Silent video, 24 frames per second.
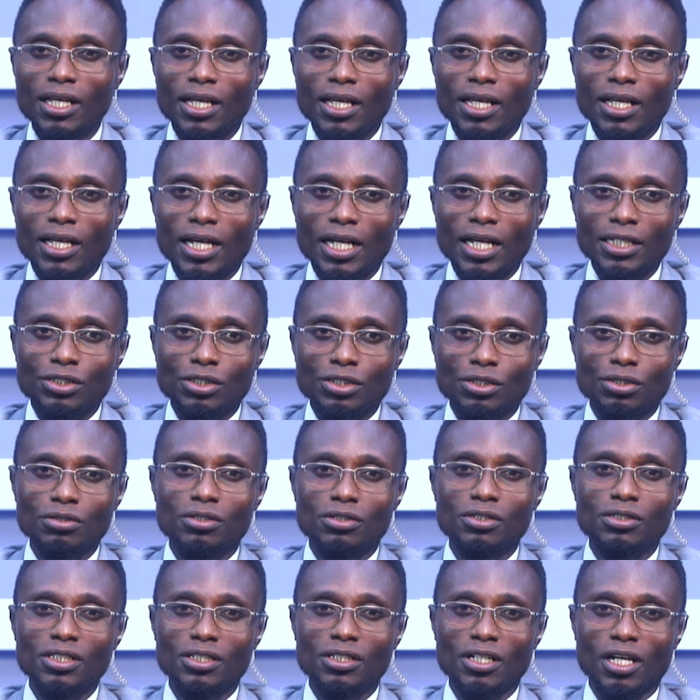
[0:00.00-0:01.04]
had
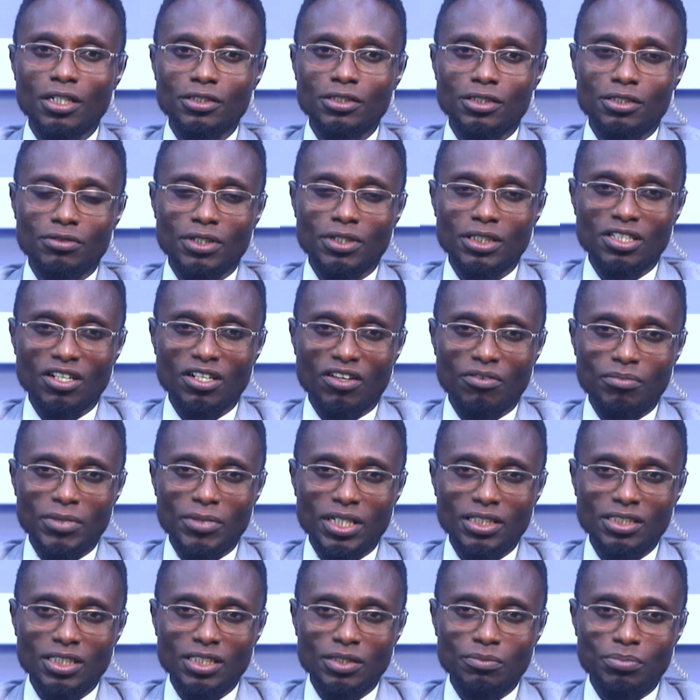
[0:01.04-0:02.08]
sued the Nigerian
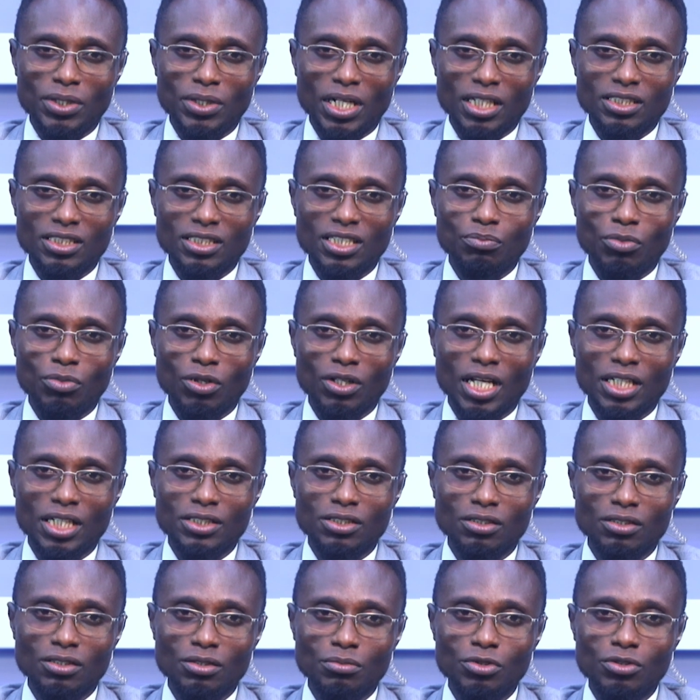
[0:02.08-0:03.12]
government and President Bola
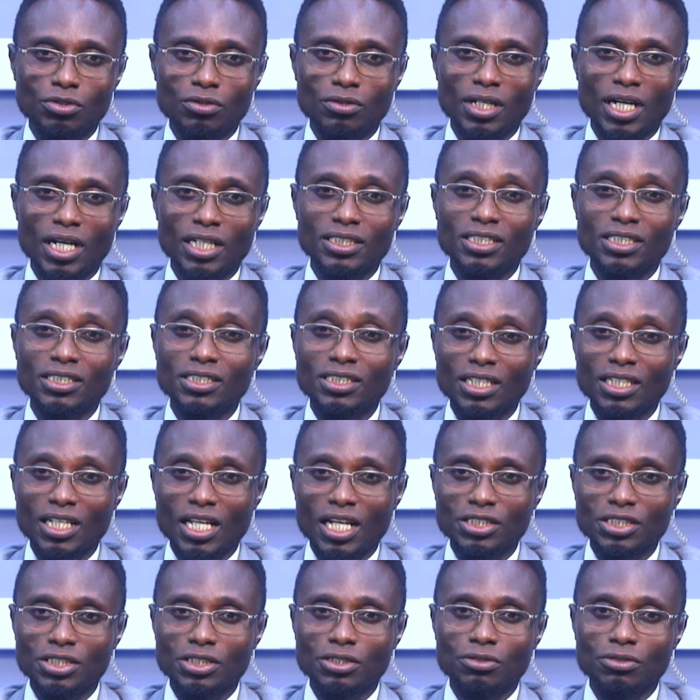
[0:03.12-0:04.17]
Tinubu at the
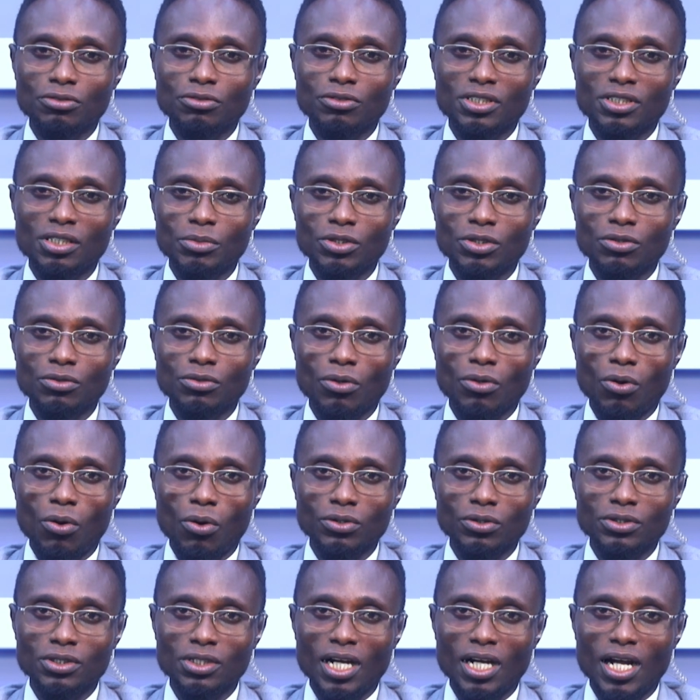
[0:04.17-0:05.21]
International Criminal
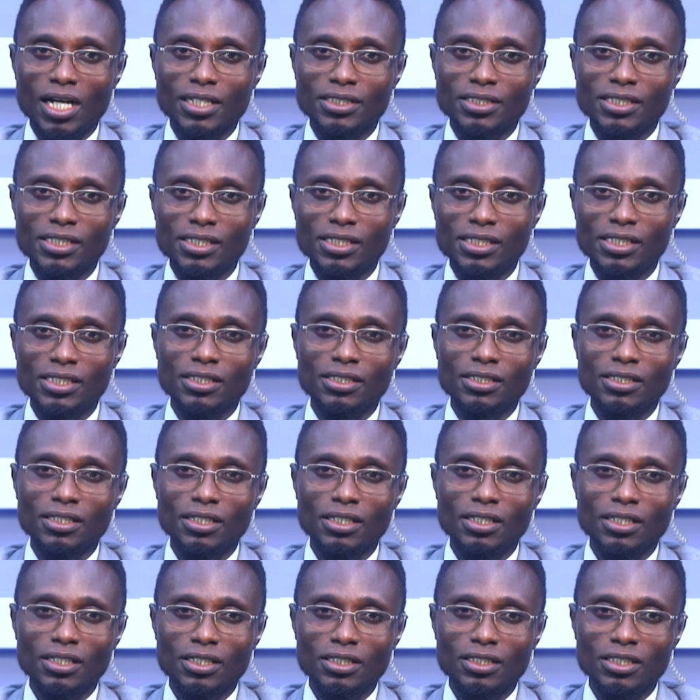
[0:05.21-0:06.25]
Court, I C C.
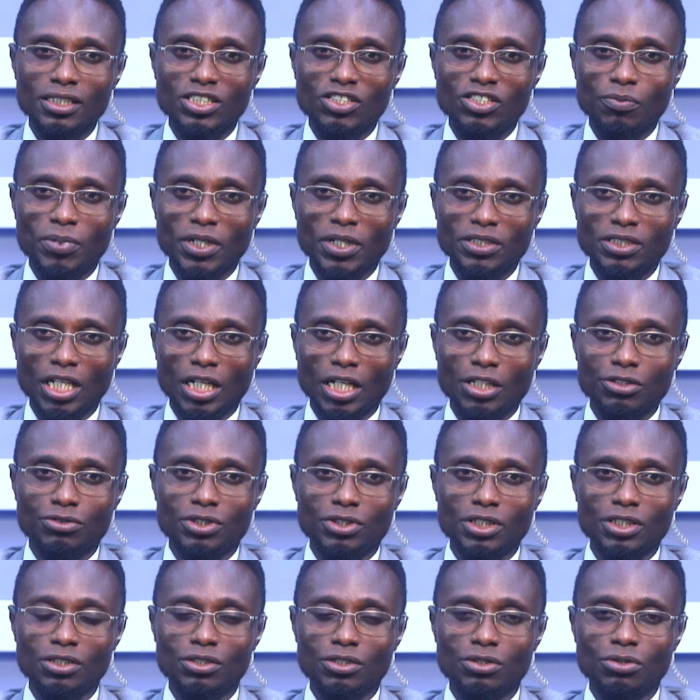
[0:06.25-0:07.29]
The Chief Press
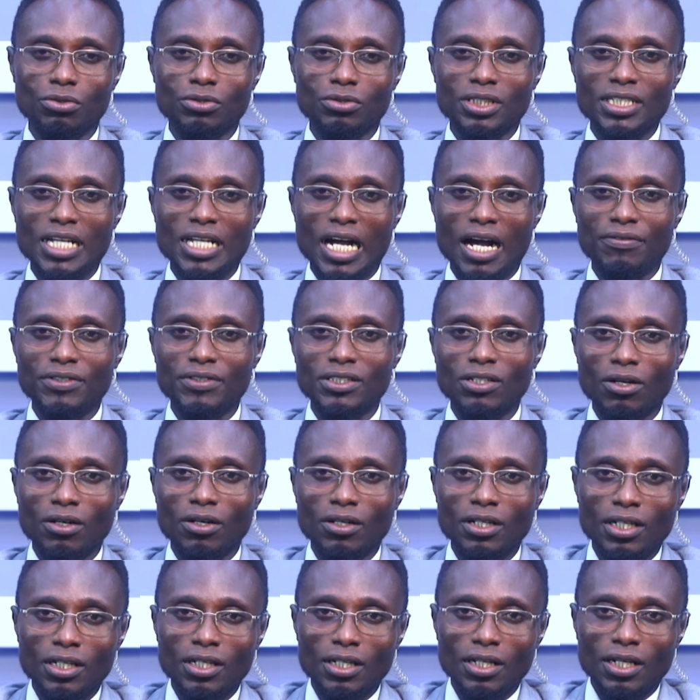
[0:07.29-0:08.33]
Secretary to the Governor,
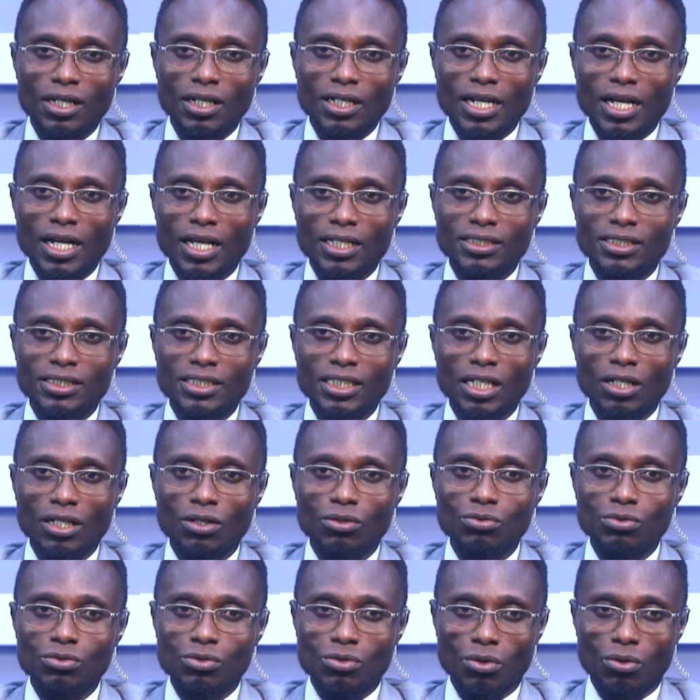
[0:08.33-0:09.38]
Kazie
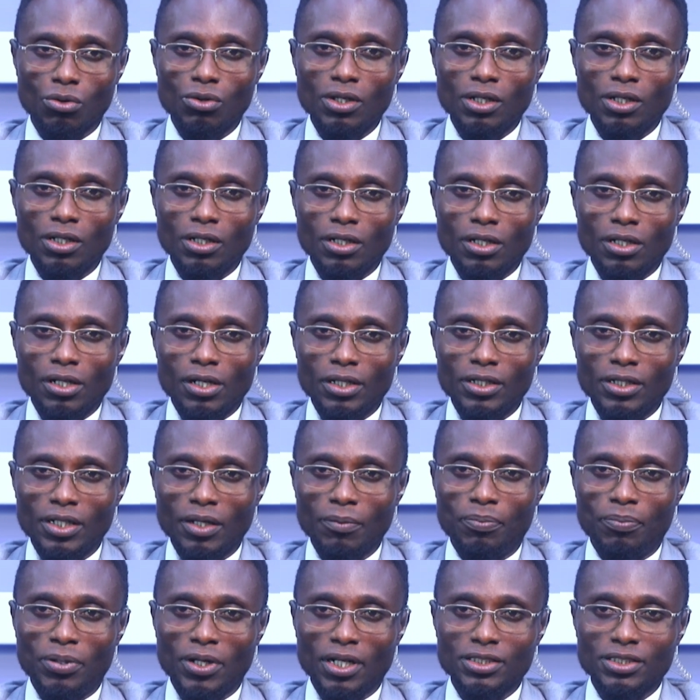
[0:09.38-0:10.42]
Uko, in a
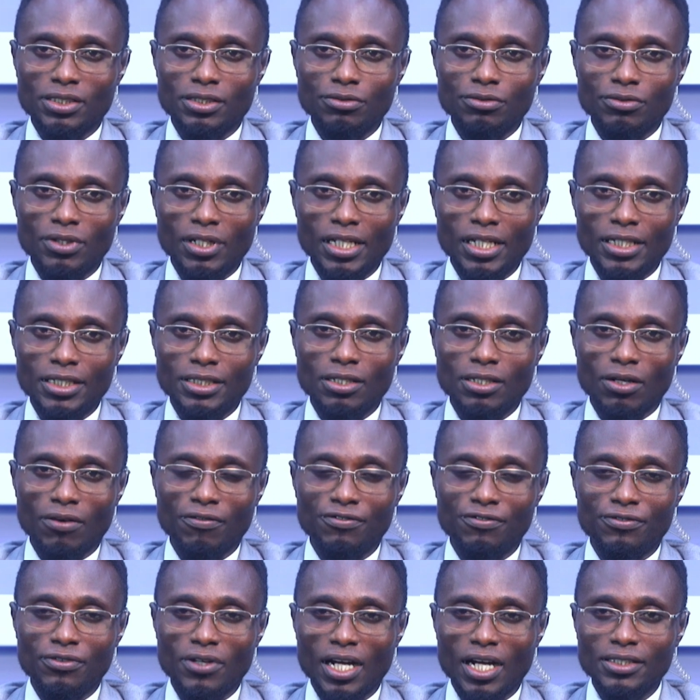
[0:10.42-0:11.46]
press release on
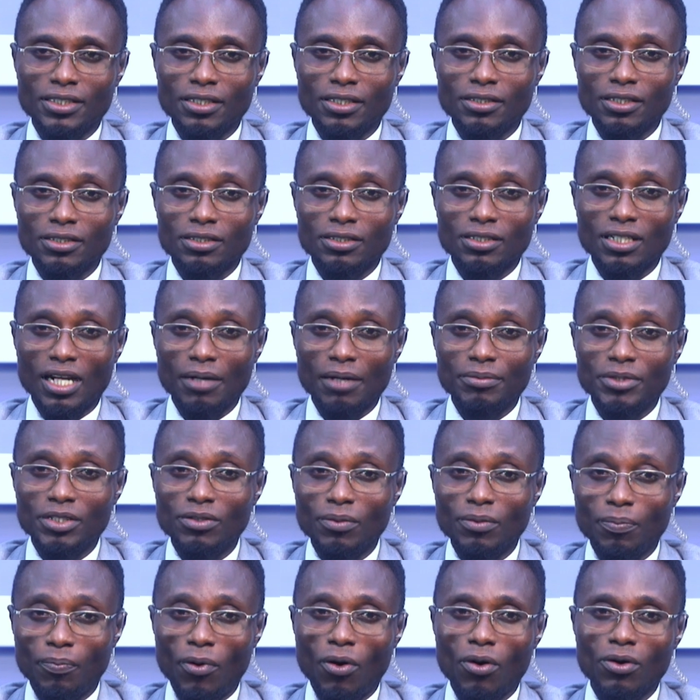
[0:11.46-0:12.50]
Friday described the
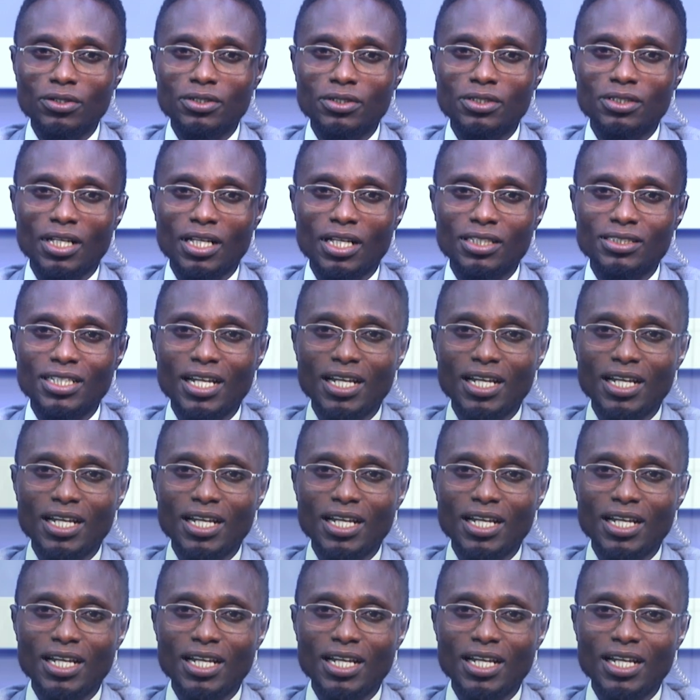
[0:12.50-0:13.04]
reports as the